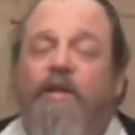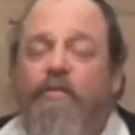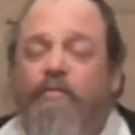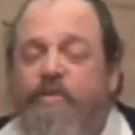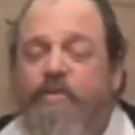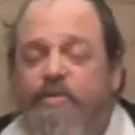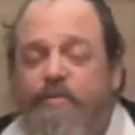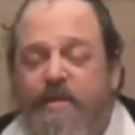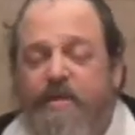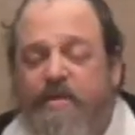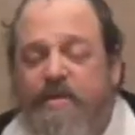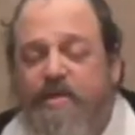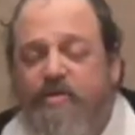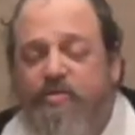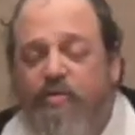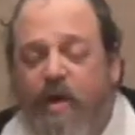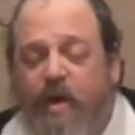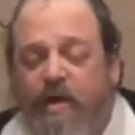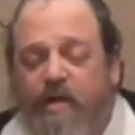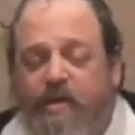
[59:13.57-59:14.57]
which means he's
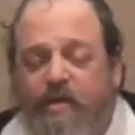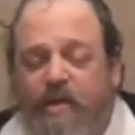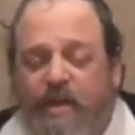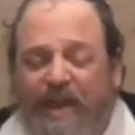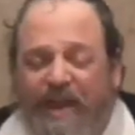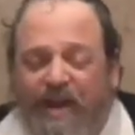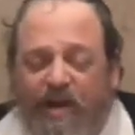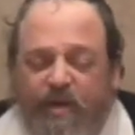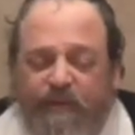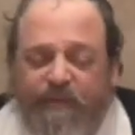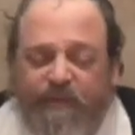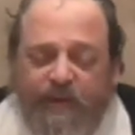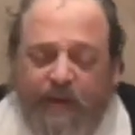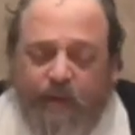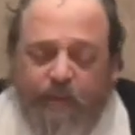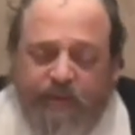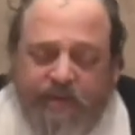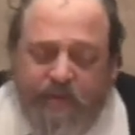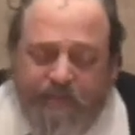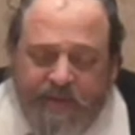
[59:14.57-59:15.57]
trying to clarify
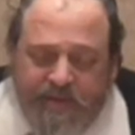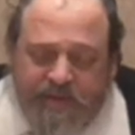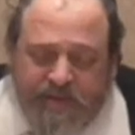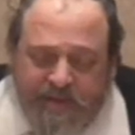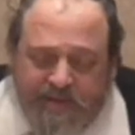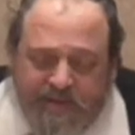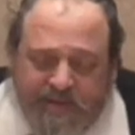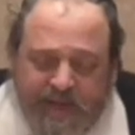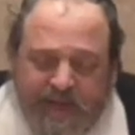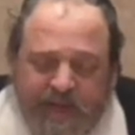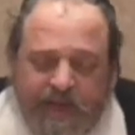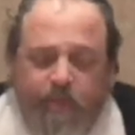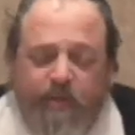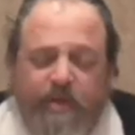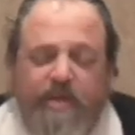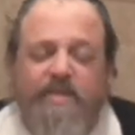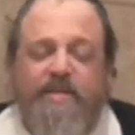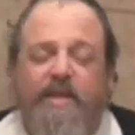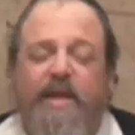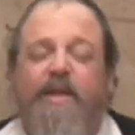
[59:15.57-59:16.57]
what the Mishnah said
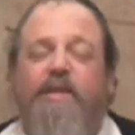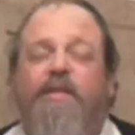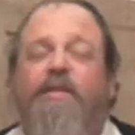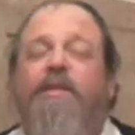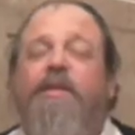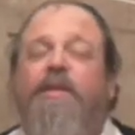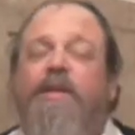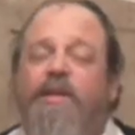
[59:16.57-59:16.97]
when it said,